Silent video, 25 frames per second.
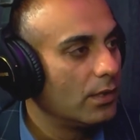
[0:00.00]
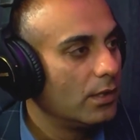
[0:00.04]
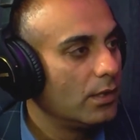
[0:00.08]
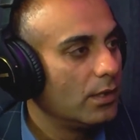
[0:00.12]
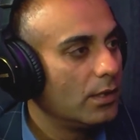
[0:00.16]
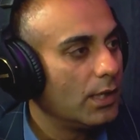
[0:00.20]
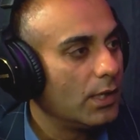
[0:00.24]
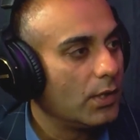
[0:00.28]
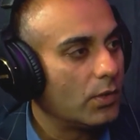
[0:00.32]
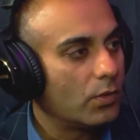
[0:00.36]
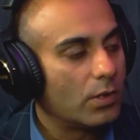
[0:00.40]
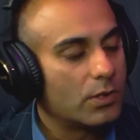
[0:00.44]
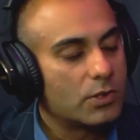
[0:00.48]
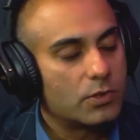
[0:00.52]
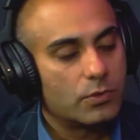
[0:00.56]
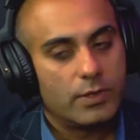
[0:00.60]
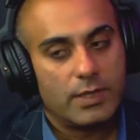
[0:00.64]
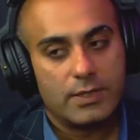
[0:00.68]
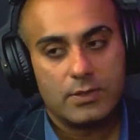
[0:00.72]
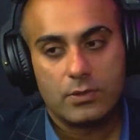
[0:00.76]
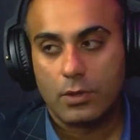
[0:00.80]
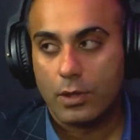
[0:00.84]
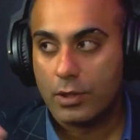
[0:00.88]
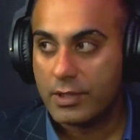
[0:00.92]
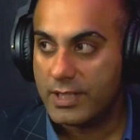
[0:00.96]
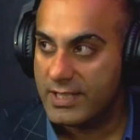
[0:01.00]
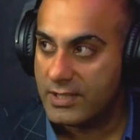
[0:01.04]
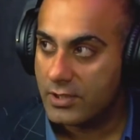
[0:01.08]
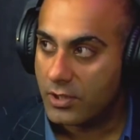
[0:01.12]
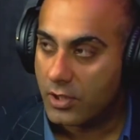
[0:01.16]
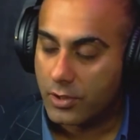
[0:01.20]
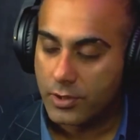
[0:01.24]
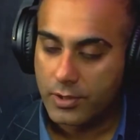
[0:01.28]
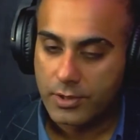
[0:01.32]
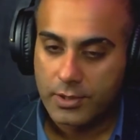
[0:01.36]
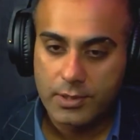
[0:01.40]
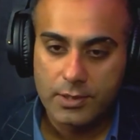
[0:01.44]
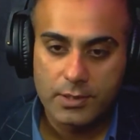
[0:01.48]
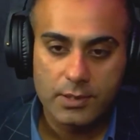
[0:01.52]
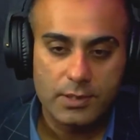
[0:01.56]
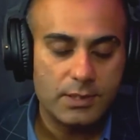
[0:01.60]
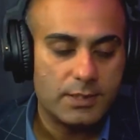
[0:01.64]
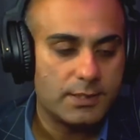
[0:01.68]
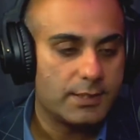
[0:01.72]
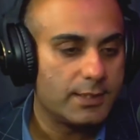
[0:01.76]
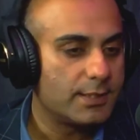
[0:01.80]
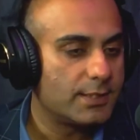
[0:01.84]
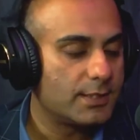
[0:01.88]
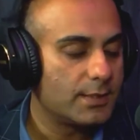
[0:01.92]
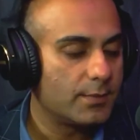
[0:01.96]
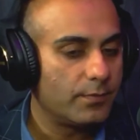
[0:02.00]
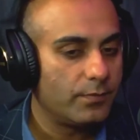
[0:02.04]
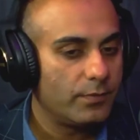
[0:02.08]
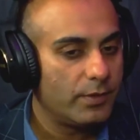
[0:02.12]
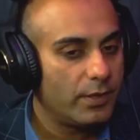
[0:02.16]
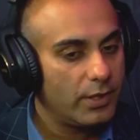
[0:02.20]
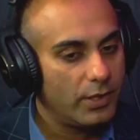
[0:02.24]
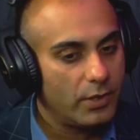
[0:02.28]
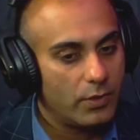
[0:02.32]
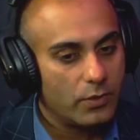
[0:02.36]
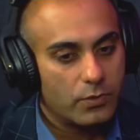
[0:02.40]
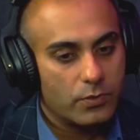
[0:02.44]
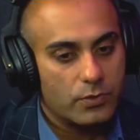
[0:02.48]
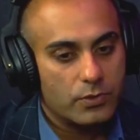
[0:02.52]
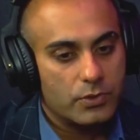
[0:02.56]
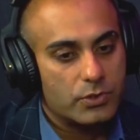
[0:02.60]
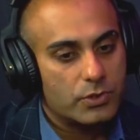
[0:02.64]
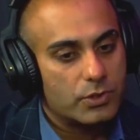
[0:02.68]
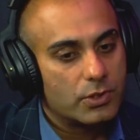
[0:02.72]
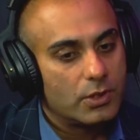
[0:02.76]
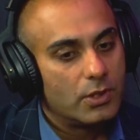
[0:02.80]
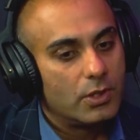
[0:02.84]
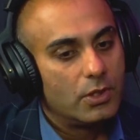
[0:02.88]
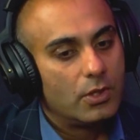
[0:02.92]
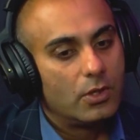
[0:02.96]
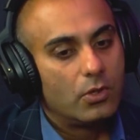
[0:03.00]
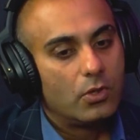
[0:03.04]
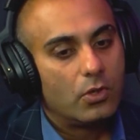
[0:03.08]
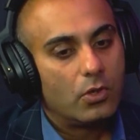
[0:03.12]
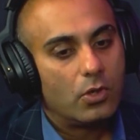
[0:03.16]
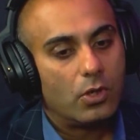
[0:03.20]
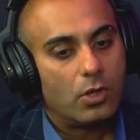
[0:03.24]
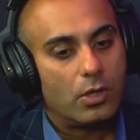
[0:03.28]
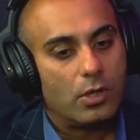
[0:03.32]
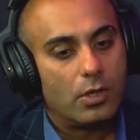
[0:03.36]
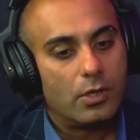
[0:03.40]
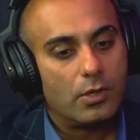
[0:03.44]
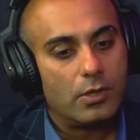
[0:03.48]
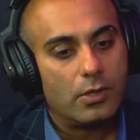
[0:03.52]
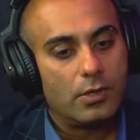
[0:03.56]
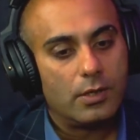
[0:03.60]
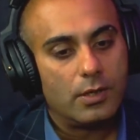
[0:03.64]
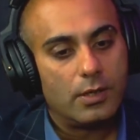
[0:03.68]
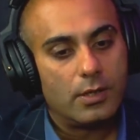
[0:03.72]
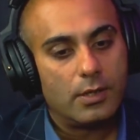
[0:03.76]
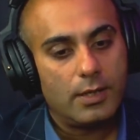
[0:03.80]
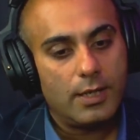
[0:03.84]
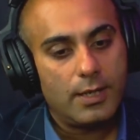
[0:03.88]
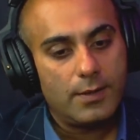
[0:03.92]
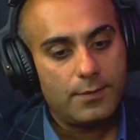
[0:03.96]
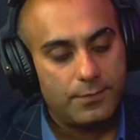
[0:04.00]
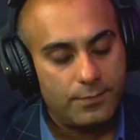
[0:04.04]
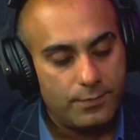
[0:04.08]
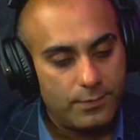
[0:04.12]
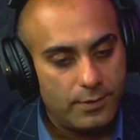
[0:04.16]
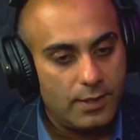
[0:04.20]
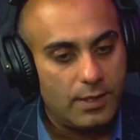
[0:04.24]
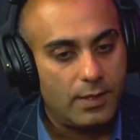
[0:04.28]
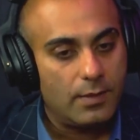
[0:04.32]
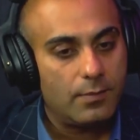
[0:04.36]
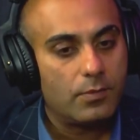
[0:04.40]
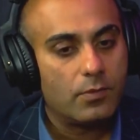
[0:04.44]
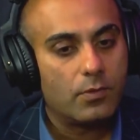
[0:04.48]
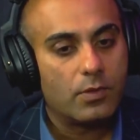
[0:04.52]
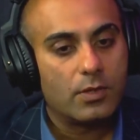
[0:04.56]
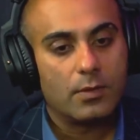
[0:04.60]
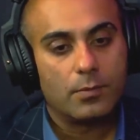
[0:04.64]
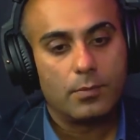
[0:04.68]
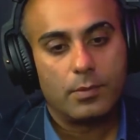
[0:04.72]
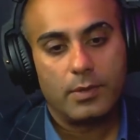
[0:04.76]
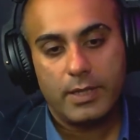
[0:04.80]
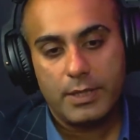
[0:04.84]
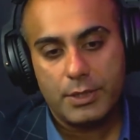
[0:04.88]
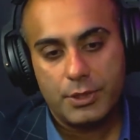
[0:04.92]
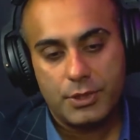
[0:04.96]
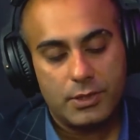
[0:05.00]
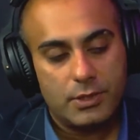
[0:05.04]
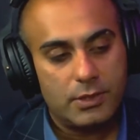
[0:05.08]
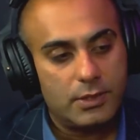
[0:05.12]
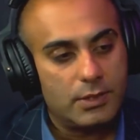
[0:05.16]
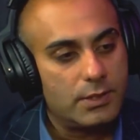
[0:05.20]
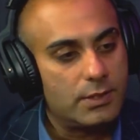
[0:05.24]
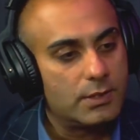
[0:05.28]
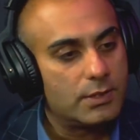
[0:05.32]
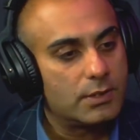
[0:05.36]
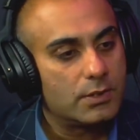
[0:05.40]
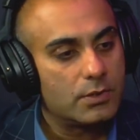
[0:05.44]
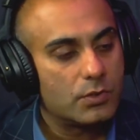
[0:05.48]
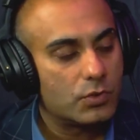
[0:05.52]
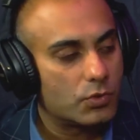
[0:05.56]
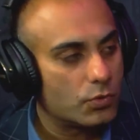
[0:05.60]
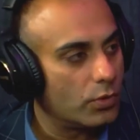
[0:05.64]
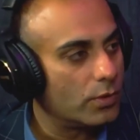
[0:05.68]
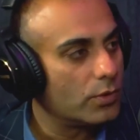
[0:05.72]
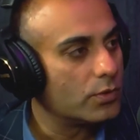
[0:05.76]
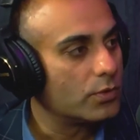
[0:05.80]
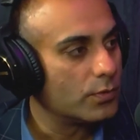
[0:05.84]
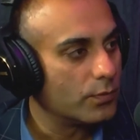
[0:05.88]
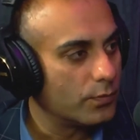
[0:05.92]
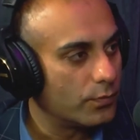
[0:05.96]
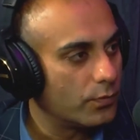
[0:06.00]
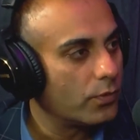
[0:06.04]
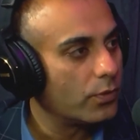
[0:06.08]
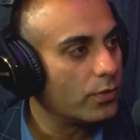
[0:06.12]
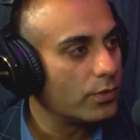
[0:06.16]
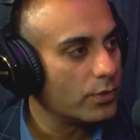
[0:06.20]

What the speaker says: It also has all these articles and some videos on A-Fib, what ablation is, so on and so forth.